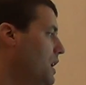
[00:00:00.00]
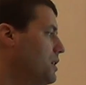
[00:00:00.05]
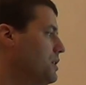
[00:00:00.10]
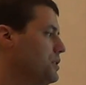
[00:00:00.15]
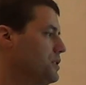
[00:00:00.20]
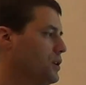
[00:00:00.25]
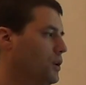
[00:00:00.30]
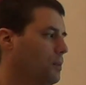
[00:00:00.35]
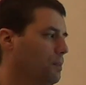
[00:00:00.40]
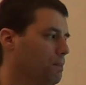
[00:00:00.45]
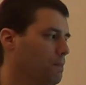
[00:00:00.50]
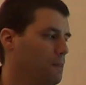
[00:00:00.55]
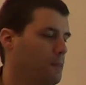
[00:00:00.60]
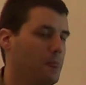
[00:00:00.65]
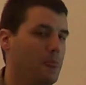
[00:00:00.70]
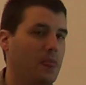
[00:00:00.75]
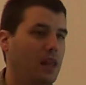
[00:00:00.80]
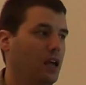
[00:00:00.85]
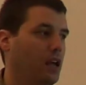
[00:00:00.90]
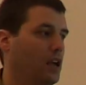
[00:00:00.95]
So,
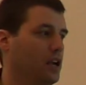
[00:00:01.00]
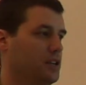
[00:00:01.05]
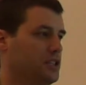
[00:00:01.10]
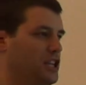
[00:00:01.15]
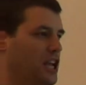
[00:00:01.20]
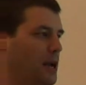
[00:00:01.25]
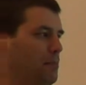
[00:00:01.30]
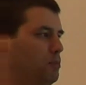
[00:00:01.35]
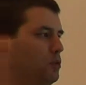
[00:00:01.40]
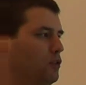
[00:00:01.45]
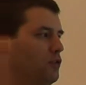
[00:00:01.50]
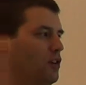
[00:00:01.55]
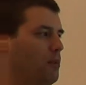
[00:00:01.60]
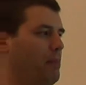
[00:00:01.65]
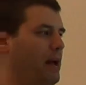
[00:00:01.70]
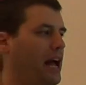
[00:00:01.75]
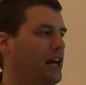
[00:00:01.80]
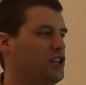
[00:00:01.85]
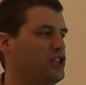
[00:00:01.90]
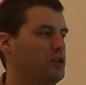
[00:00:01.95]
example of a
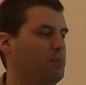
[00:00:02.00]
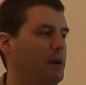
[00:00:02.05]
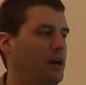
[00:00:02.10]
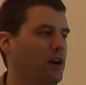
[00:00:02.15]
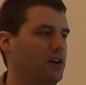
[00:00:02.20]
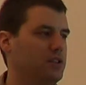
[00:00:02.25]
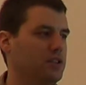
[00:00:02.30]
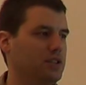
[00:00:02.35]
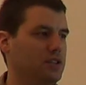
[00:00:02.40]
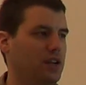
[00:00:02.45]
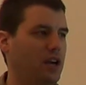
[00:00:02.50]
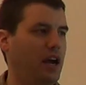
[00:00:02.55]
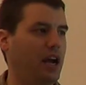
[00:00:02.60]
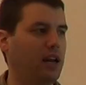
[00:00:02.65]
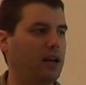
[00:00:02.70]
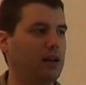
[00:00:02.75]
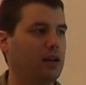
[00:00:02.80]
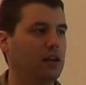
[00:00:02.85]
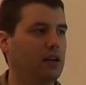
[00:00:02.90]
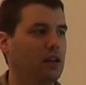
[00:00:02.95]
matched pairs
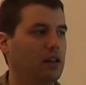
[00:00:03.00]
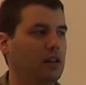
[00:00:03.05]
design,